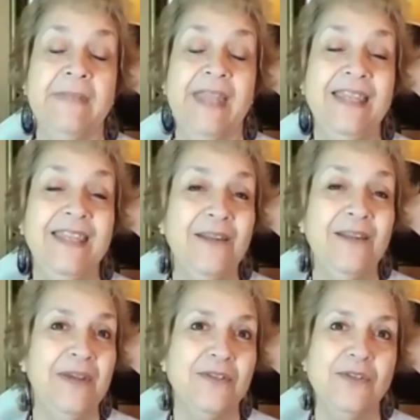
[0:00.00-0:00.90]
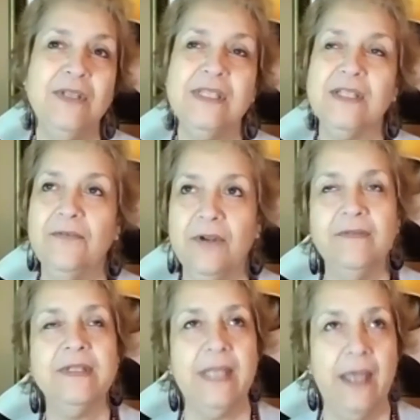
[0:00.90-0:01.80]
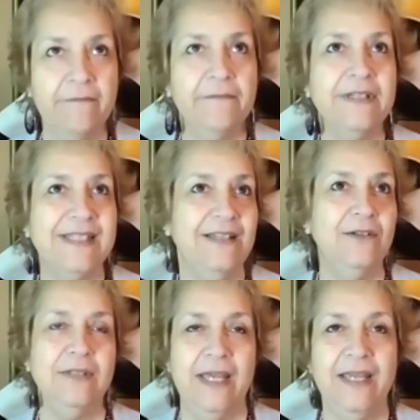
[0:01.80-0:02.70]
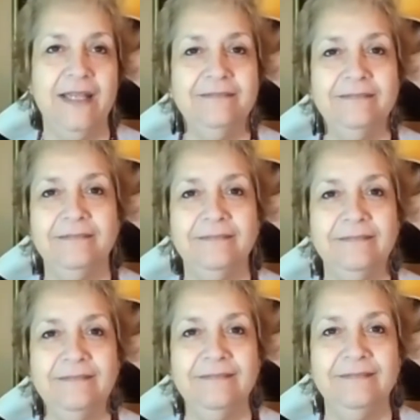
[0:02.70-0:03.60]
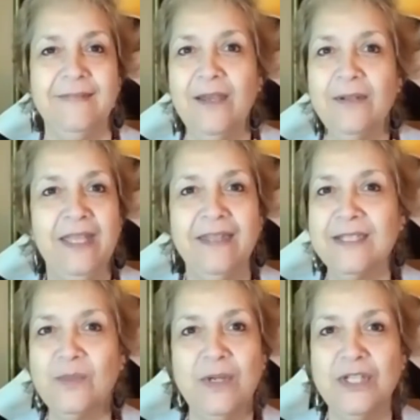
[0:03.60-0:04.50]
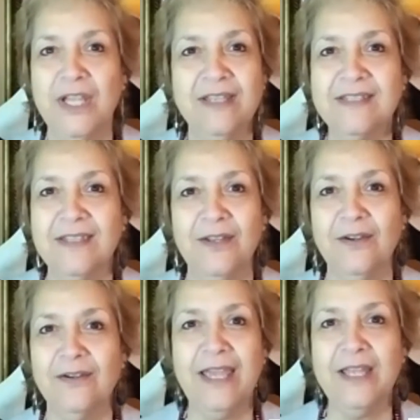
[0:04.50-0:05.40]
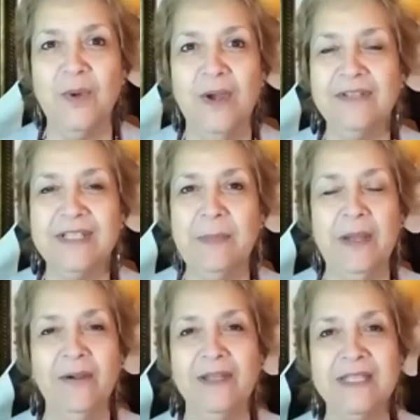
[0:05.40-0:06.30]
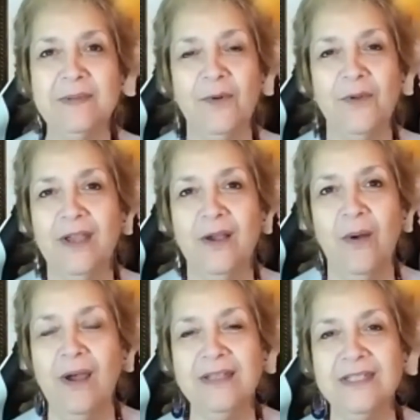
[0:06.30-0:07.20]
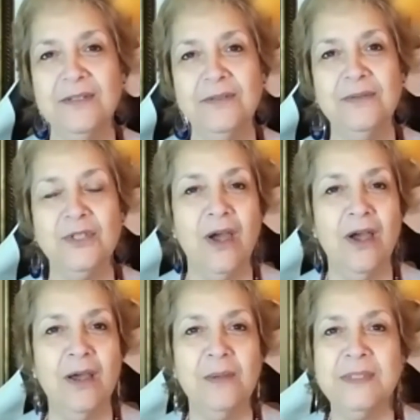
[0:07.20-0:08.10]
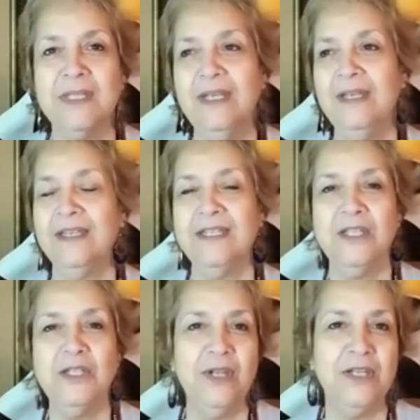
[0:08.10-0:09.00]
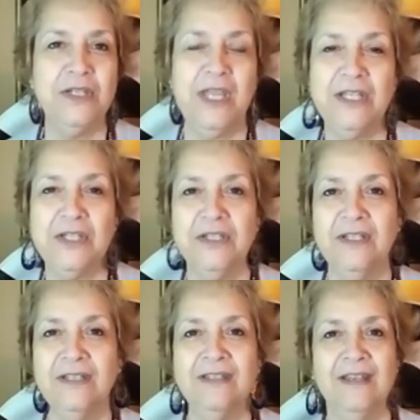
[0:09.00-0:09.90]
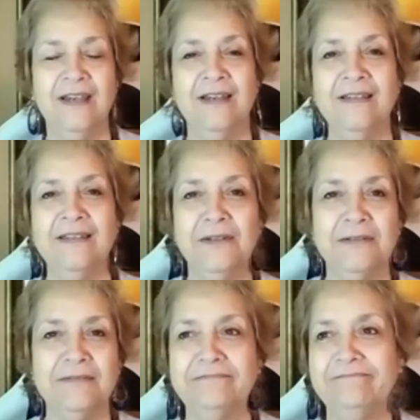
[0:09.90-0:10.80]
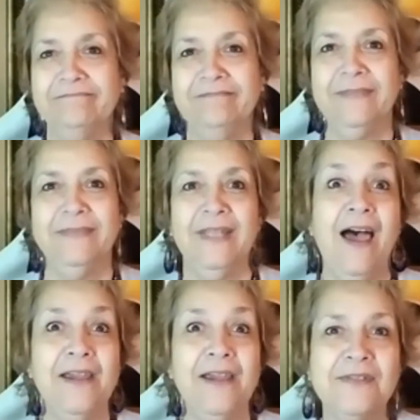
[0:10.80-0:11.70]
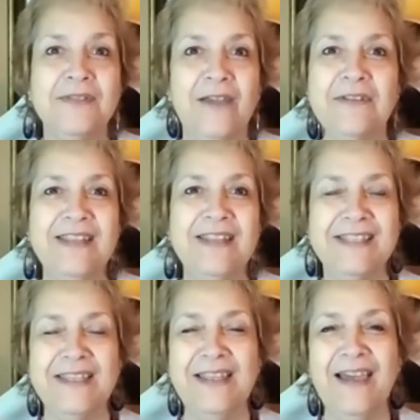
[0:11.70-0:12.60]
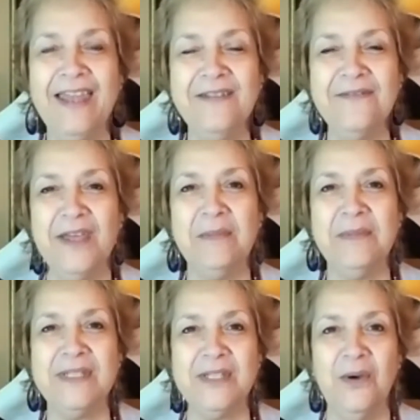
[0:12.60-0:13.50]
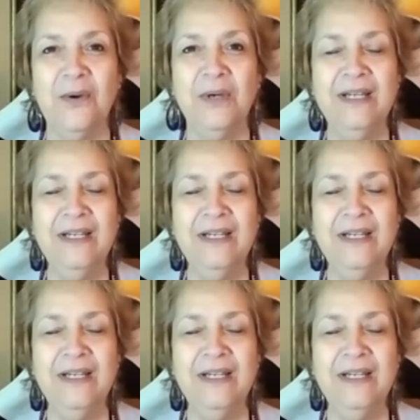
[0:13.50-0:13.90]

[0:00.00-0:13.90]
And yet we have students in front of us every single day. They only get this one chance at their K twelve experience before they go on to jobs, continued education, uh, their lives, everything that's ahead of them. And so